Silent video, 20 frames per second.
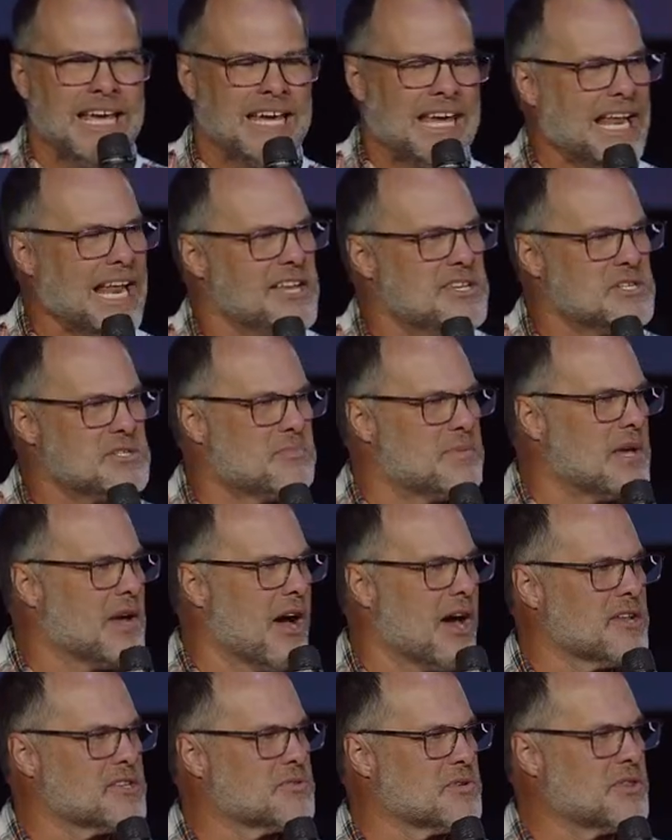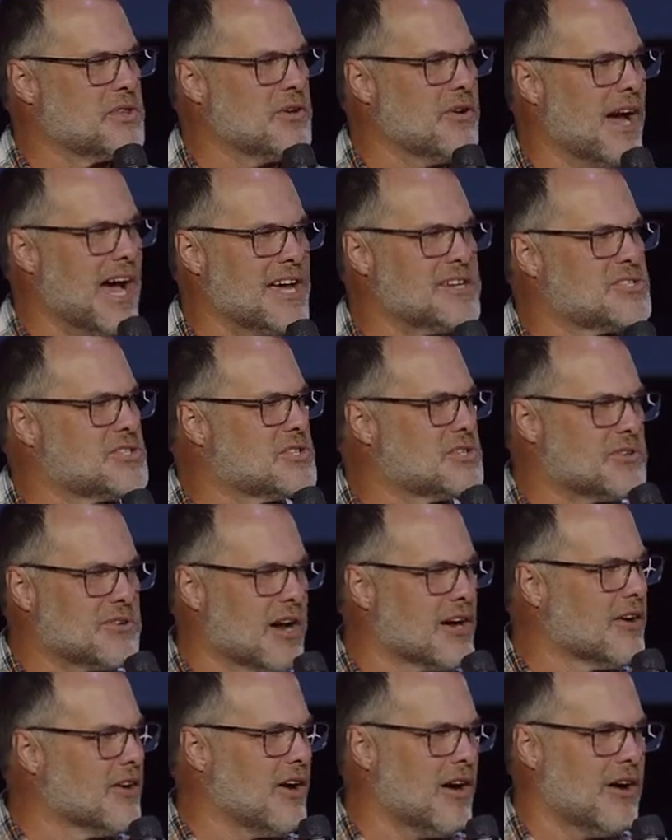And can I just be honest with you? I
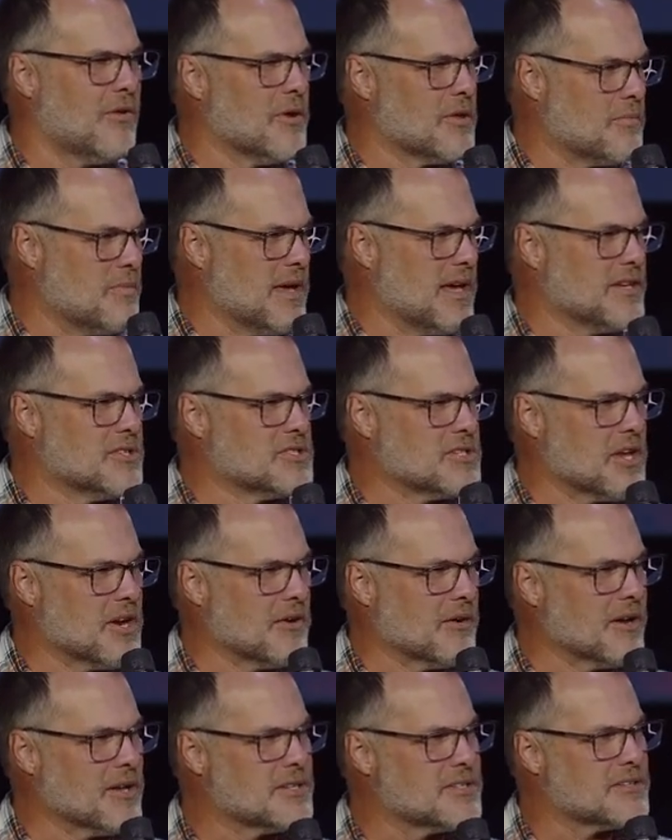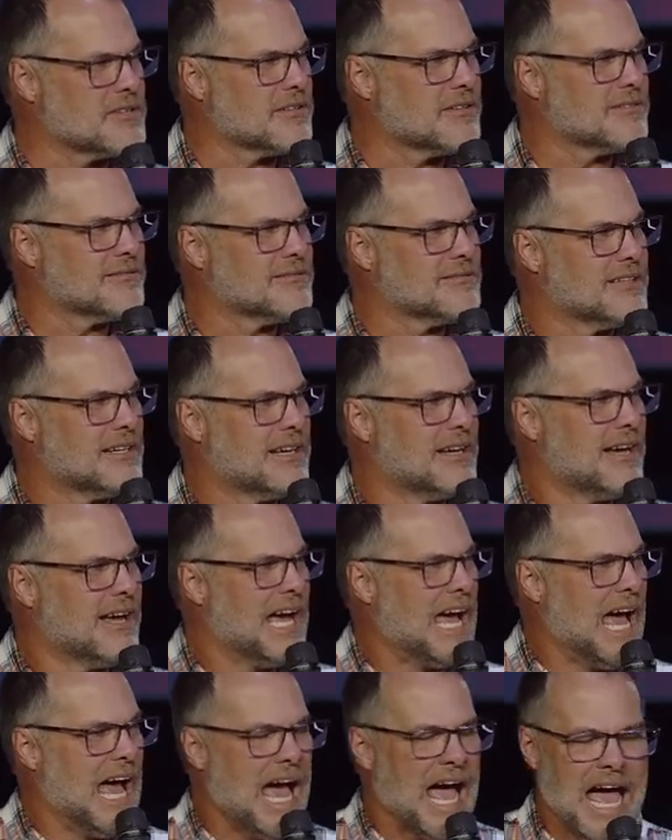struggle with being generous.
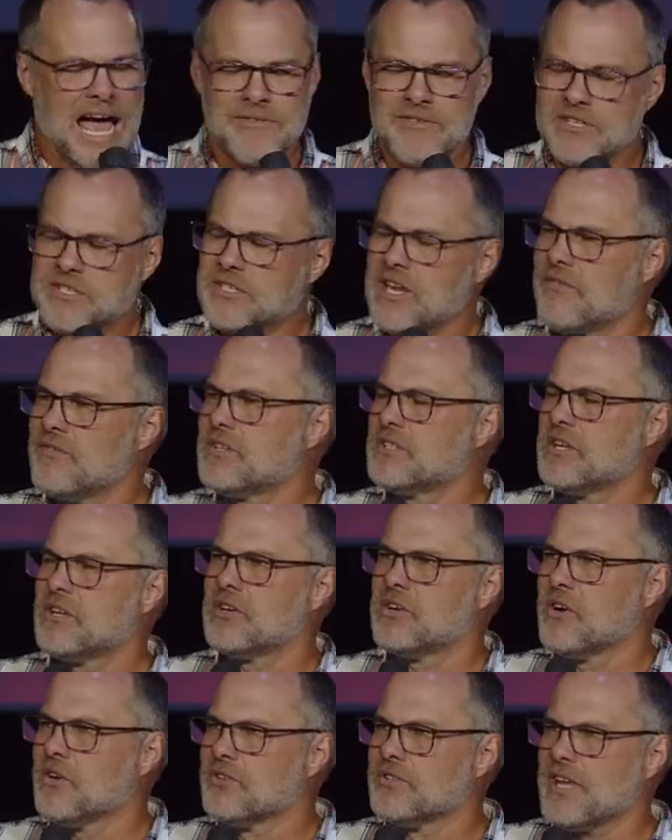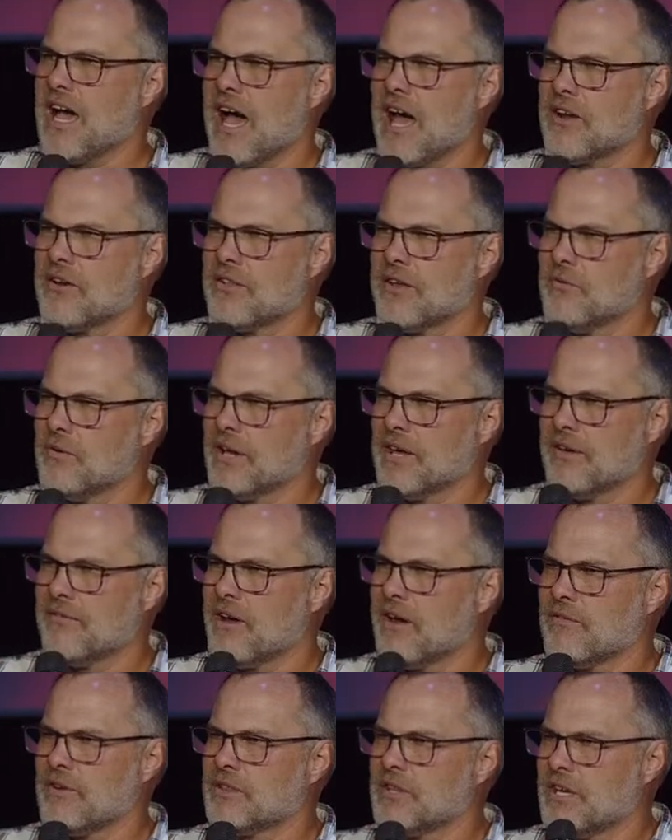I have a 17-year-old daughter that would
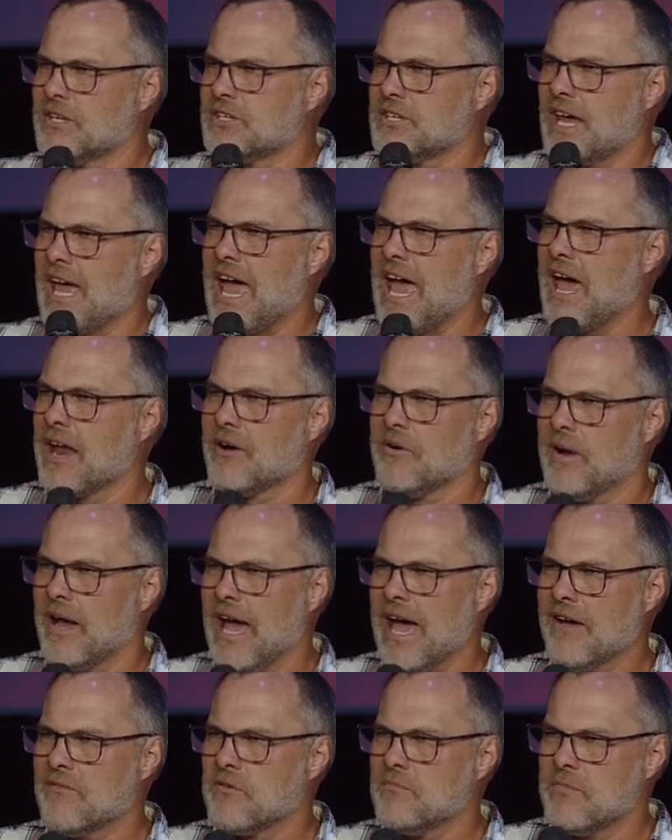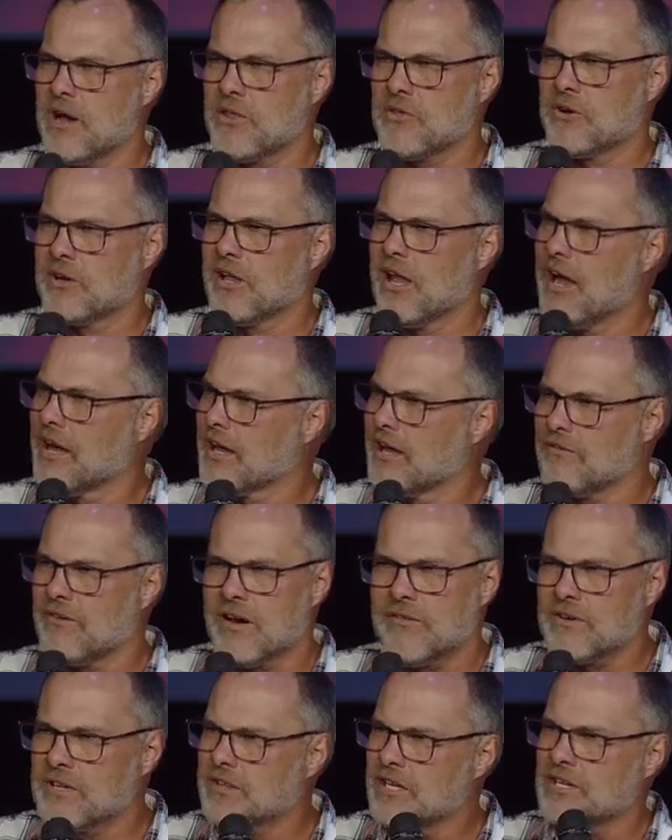give everything she had away. I have a mother-in-law
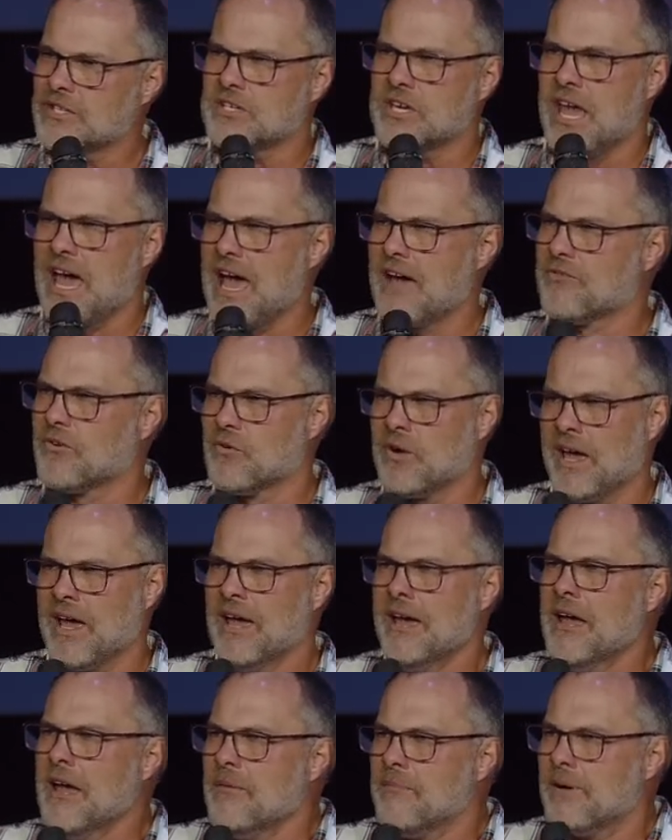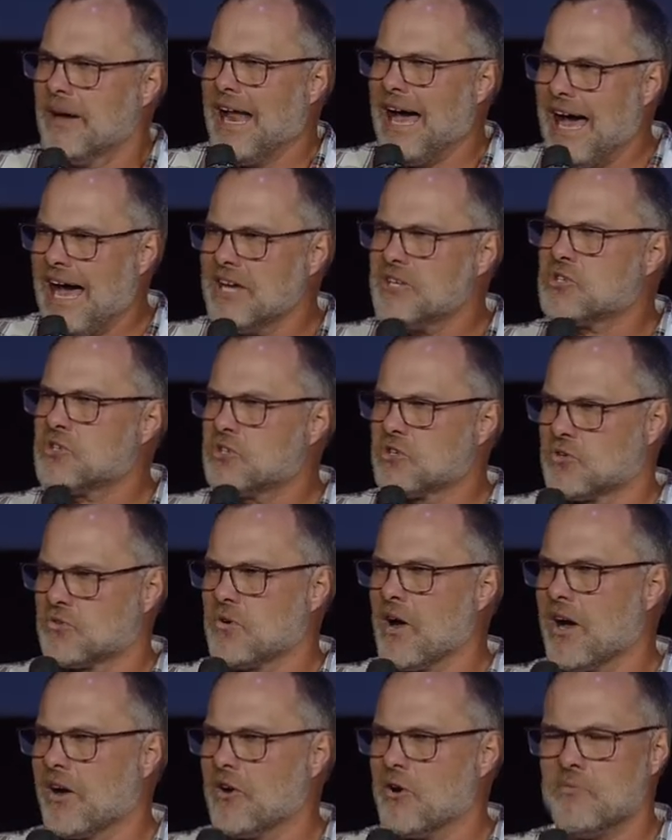give everything she have away. But I
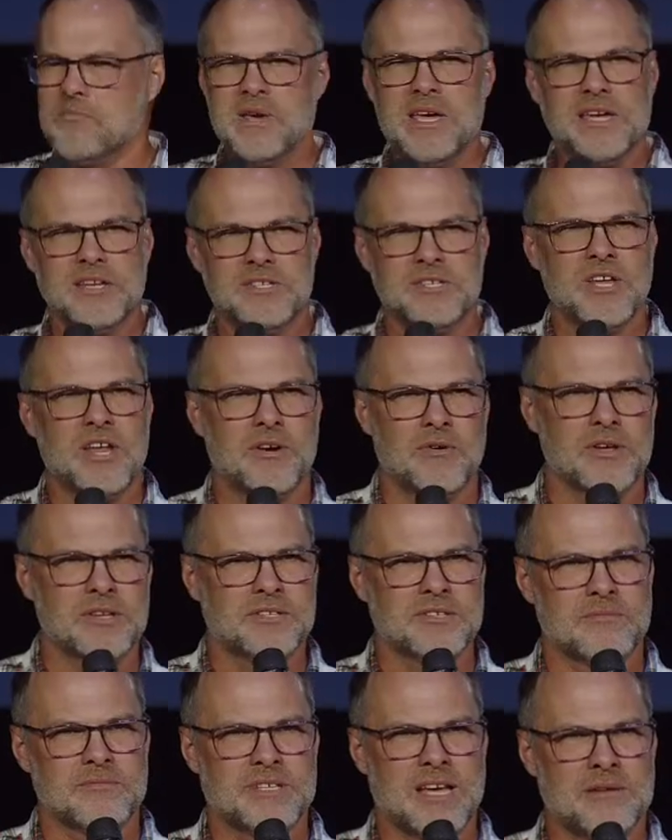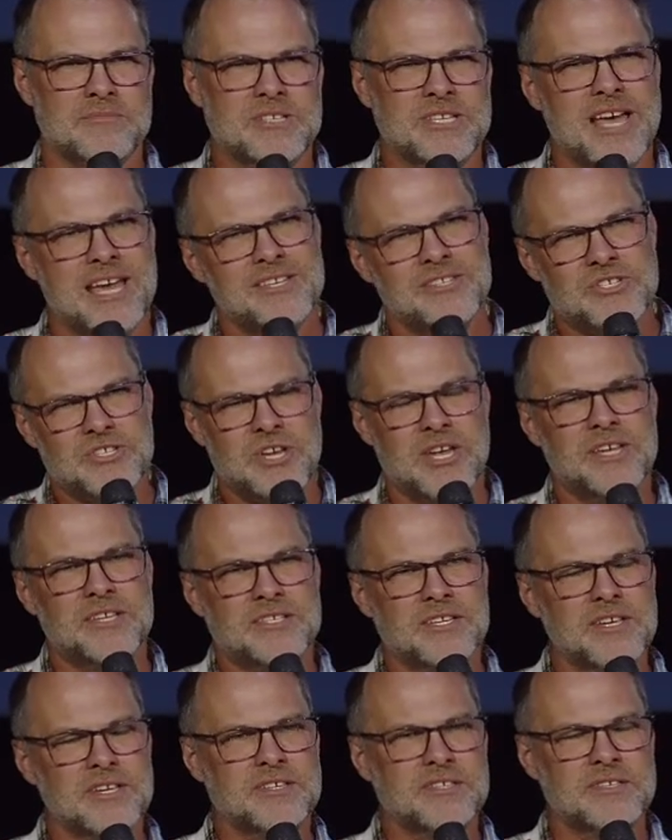struggle being generous sometimes. Yet
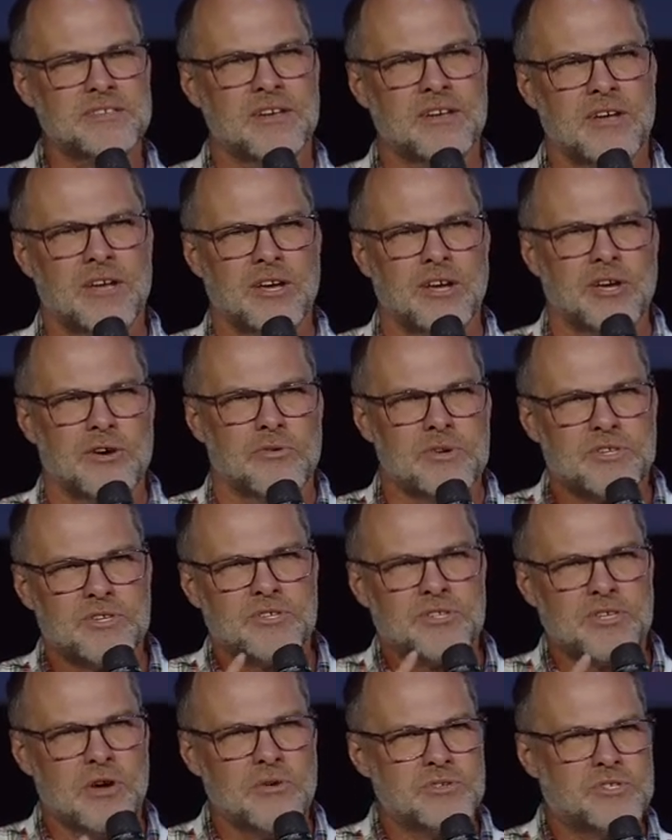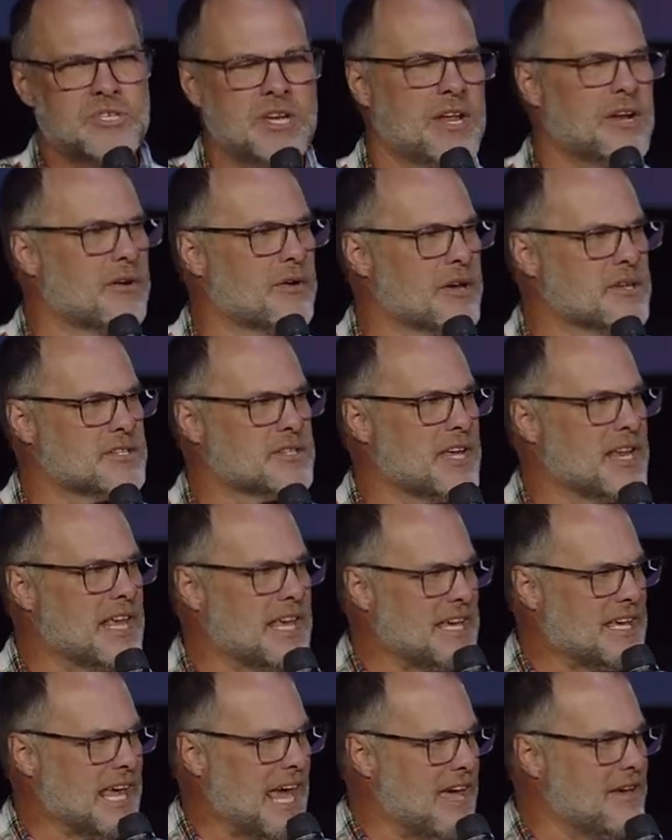Jesus was so generous
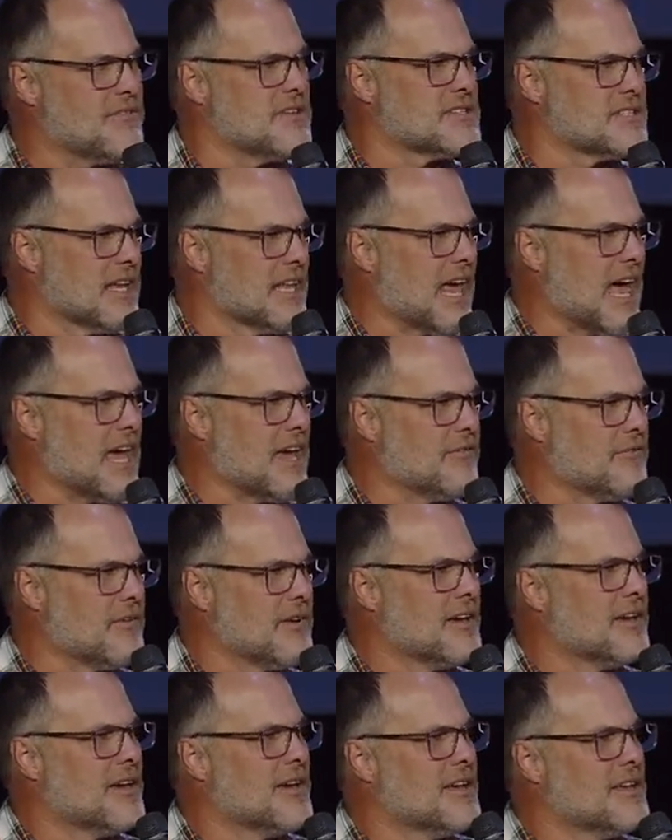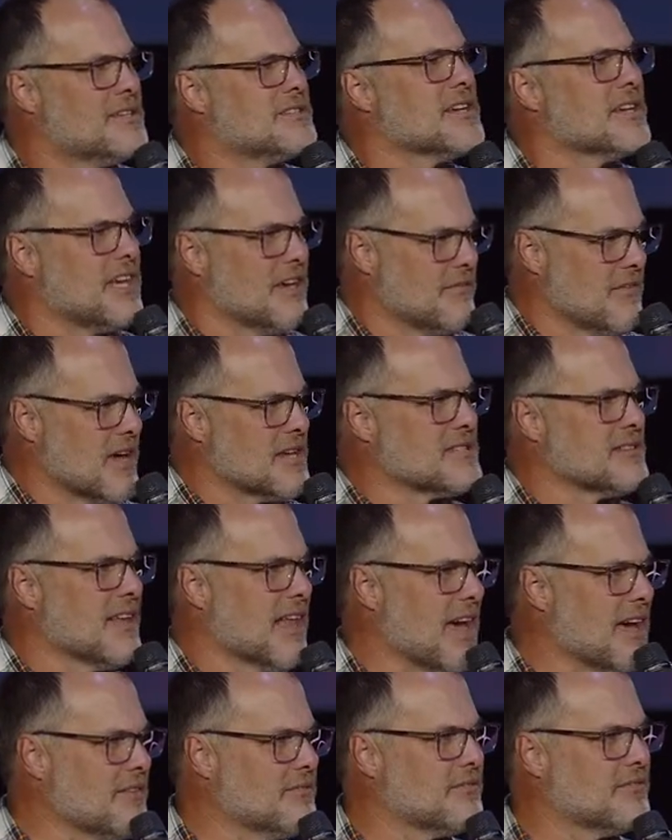that he gave his life to give
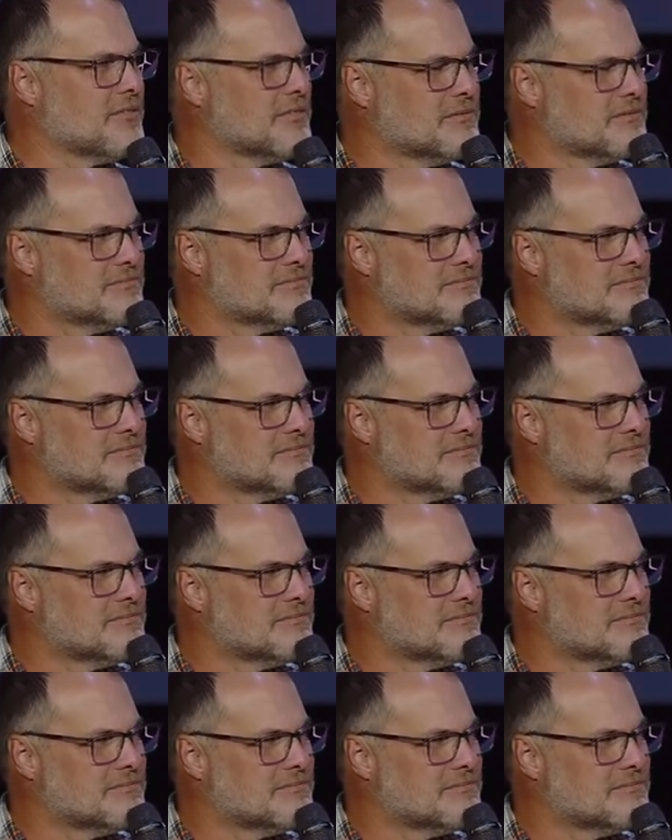us life.